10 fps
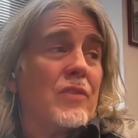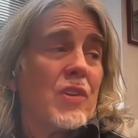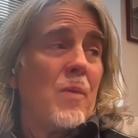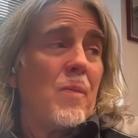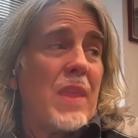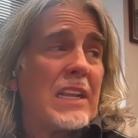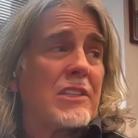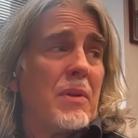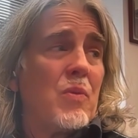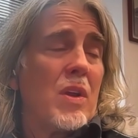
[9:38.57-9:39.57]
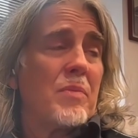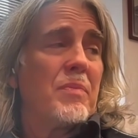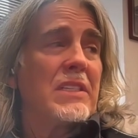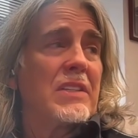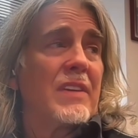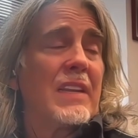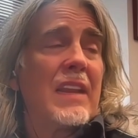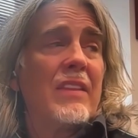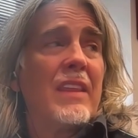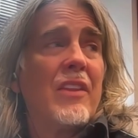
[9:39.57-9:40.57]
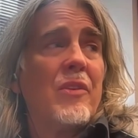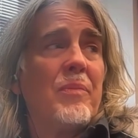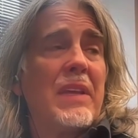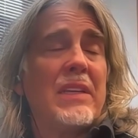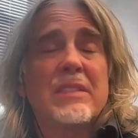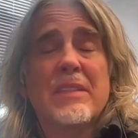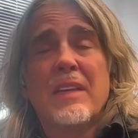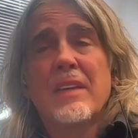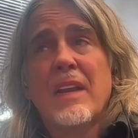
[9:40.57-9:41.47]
So that's been one piece of it. And the other piece that